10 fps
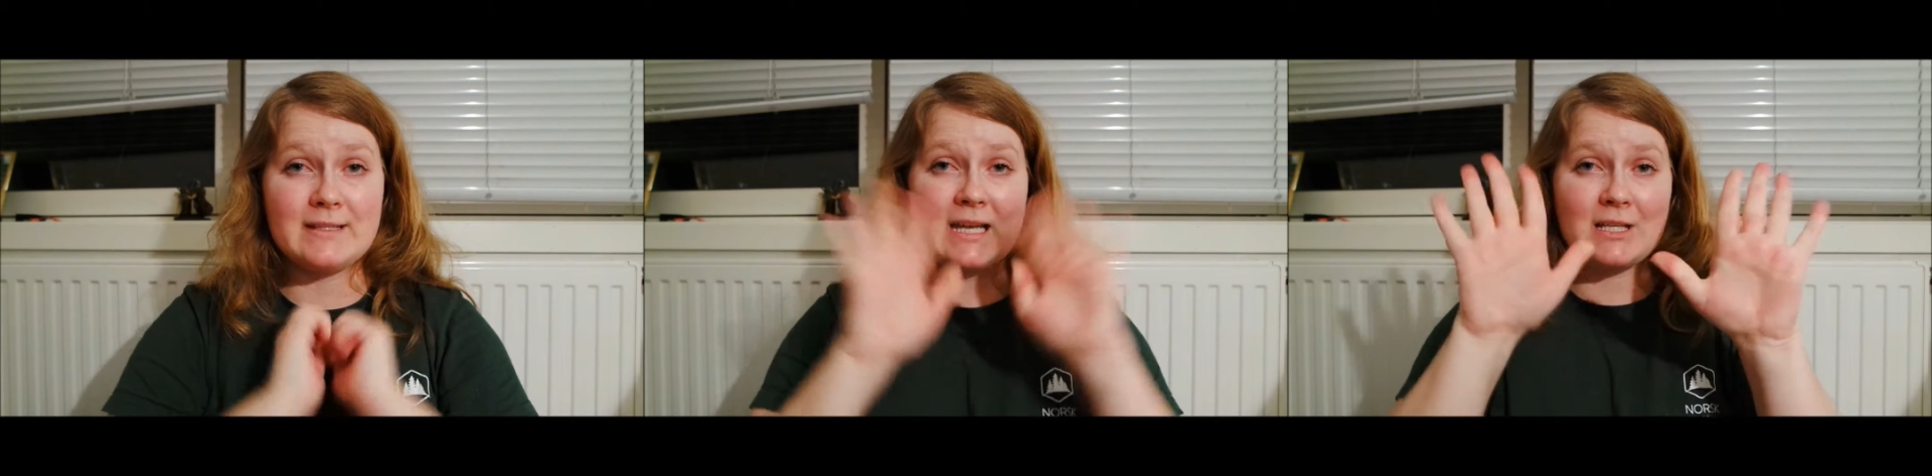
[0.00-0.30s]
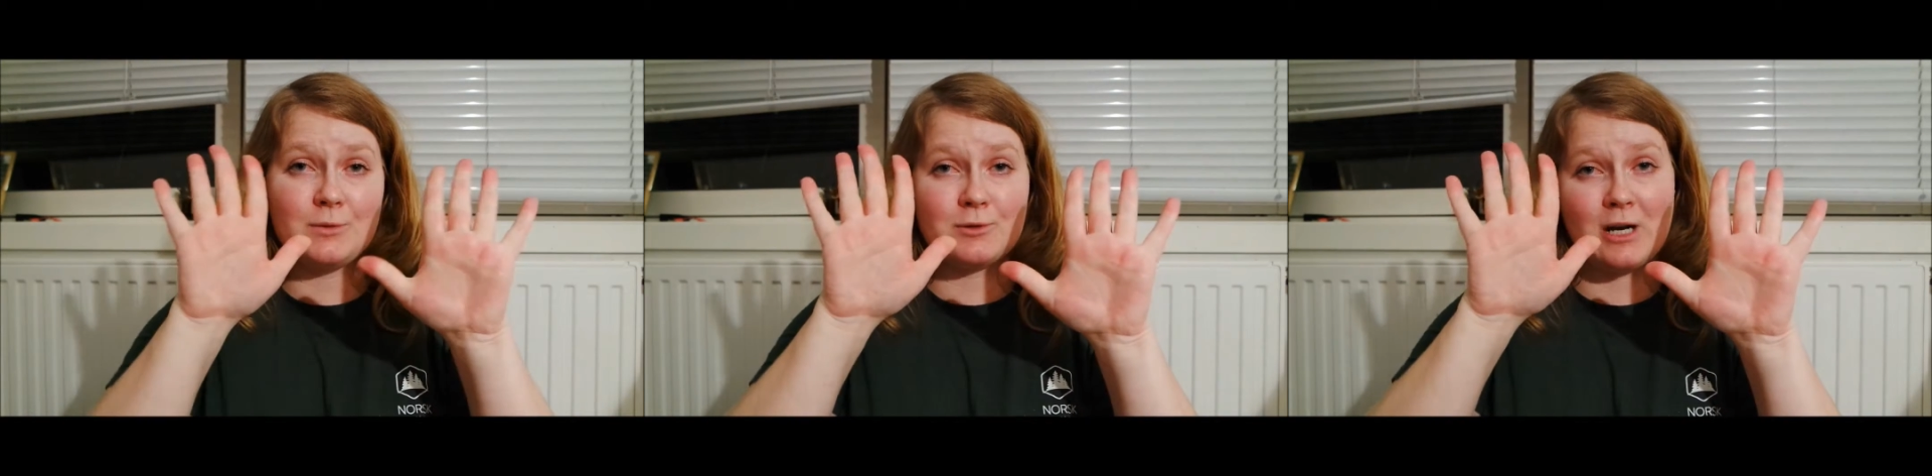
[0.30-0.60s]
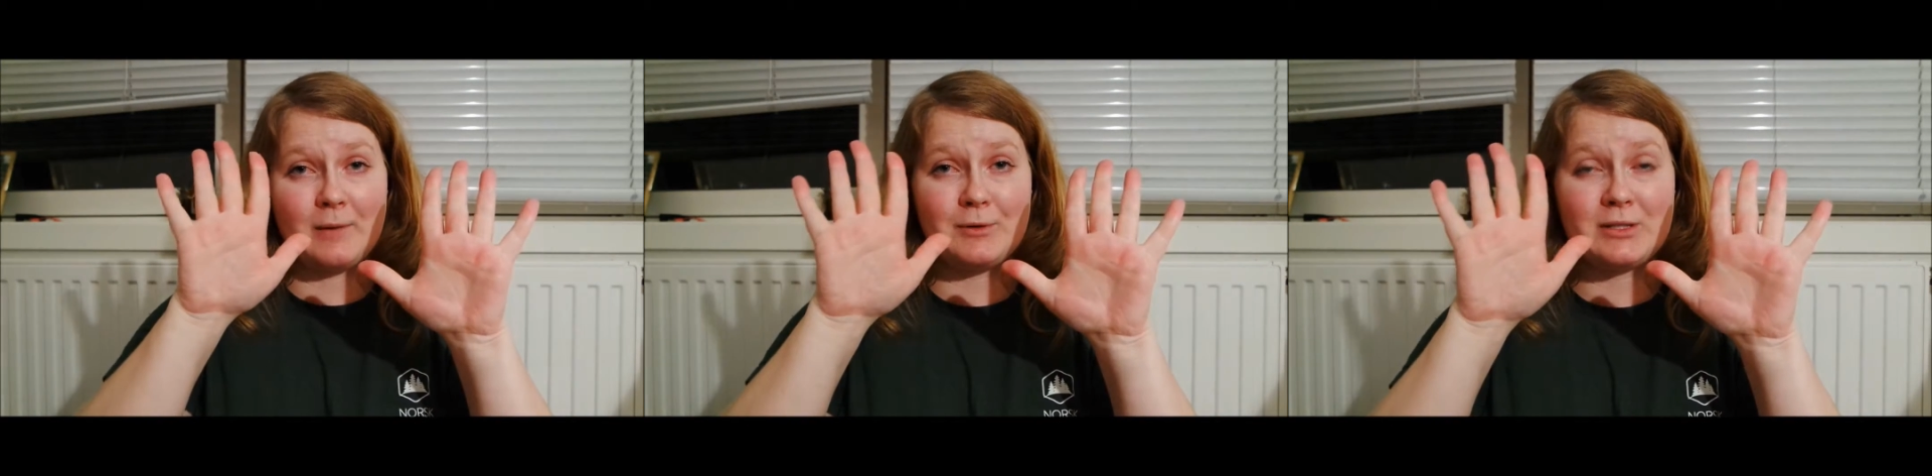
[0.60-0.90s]
10
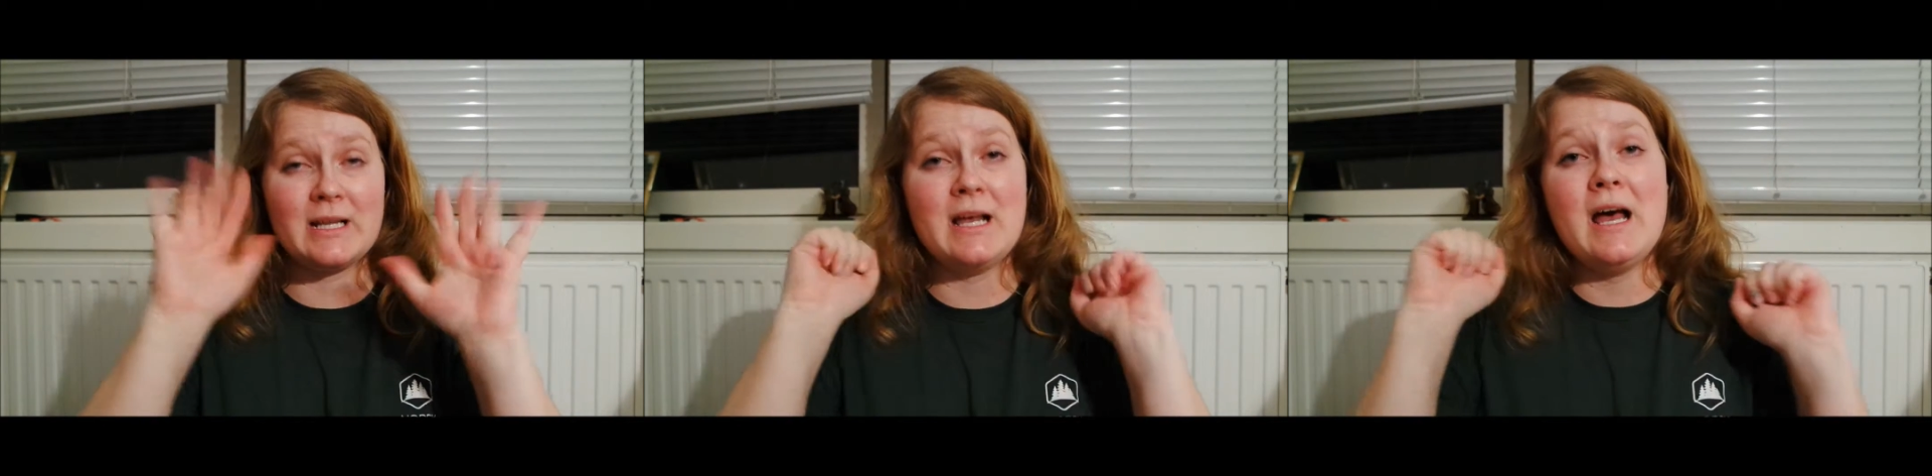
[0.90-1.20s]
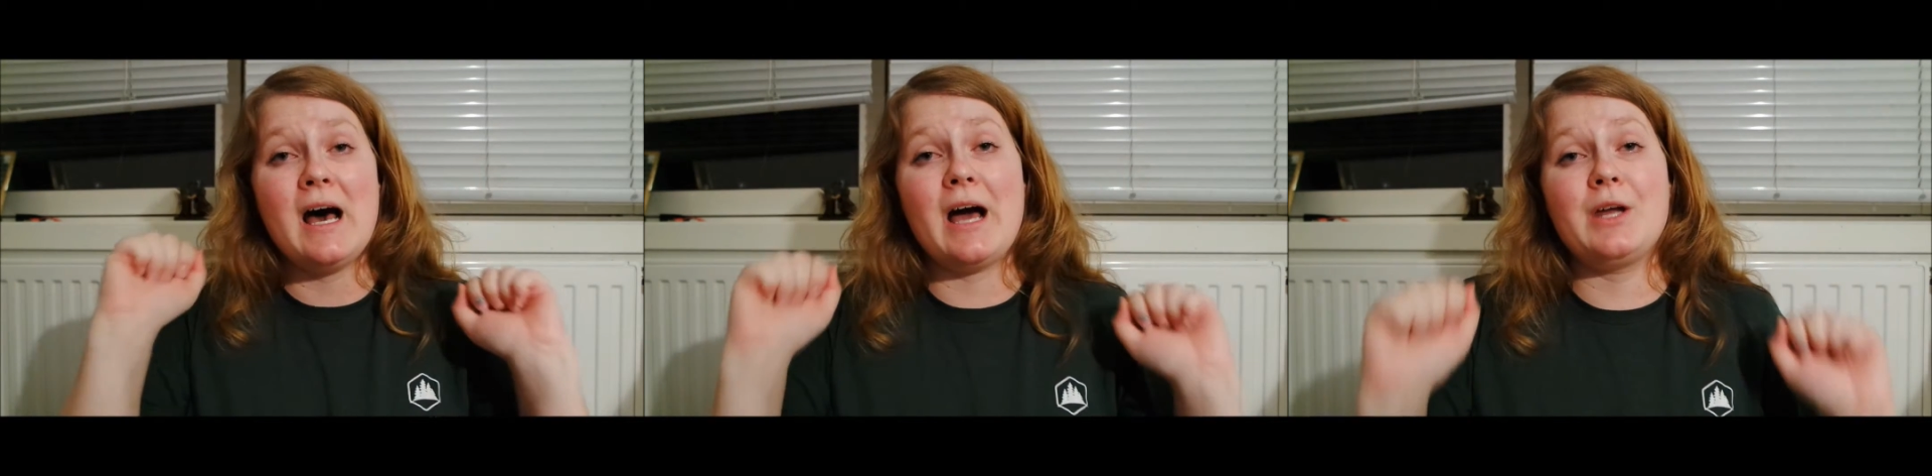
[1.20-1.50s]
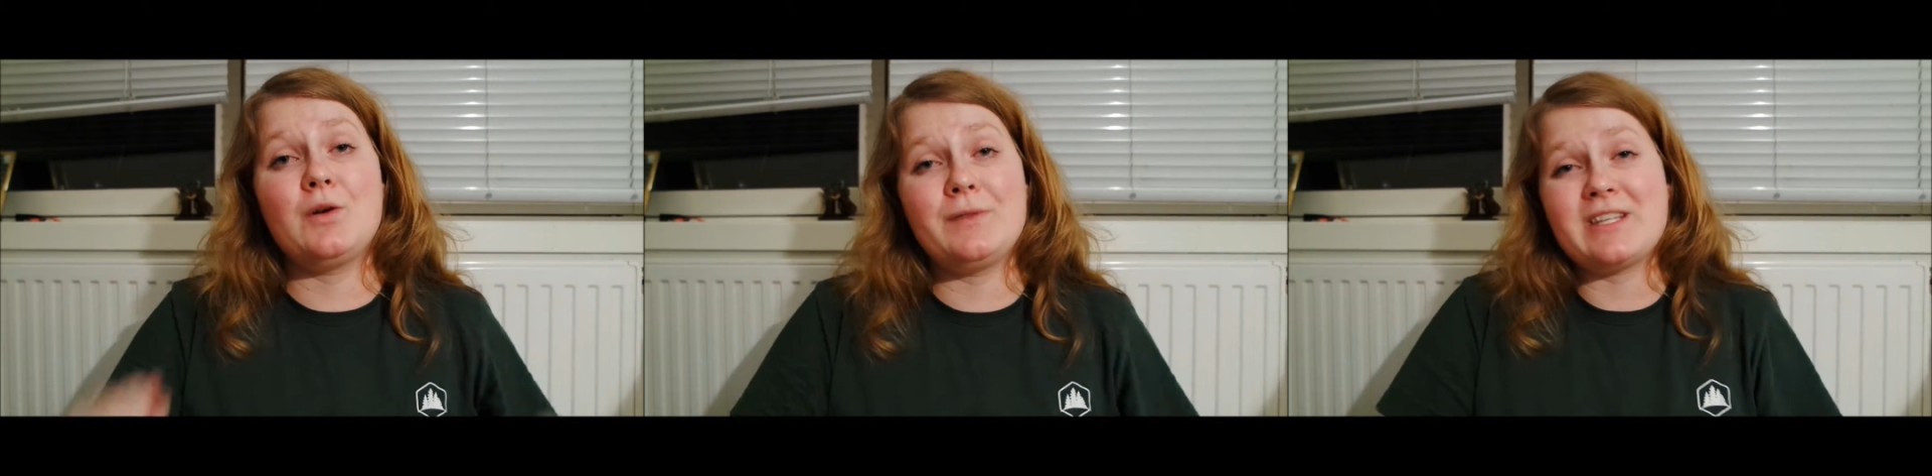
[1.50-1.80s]
subscribers.
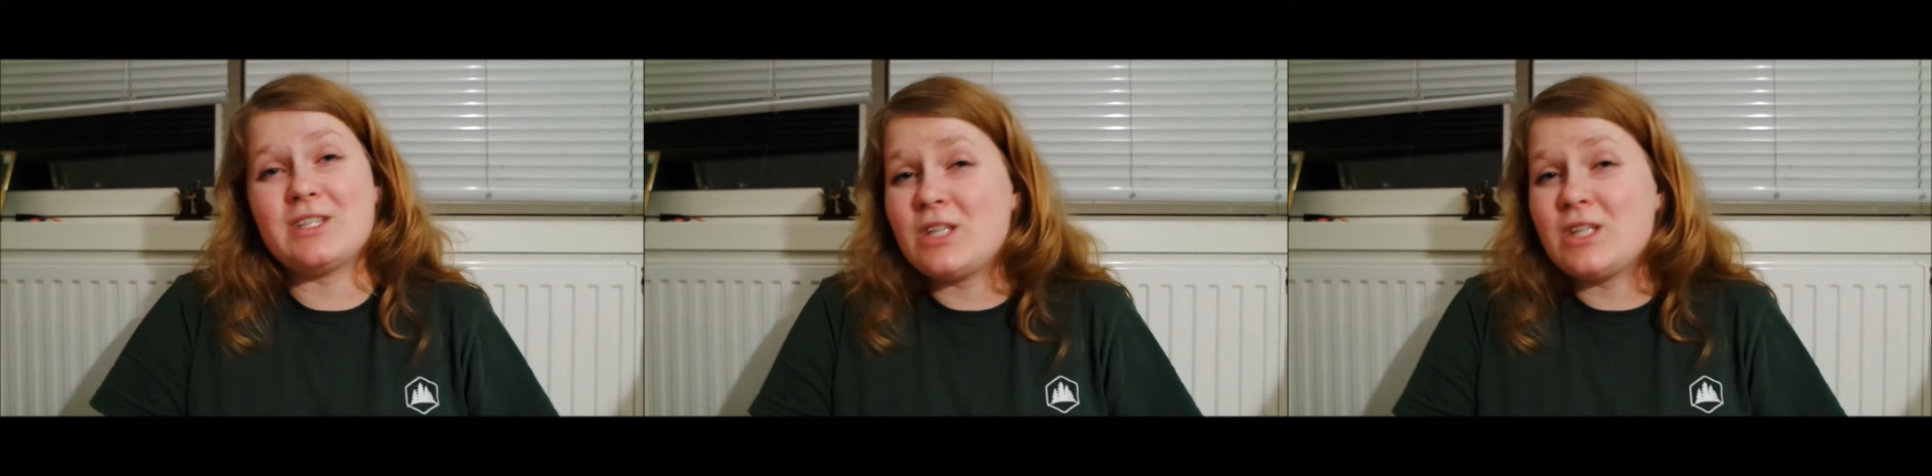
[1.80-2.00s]
I know that's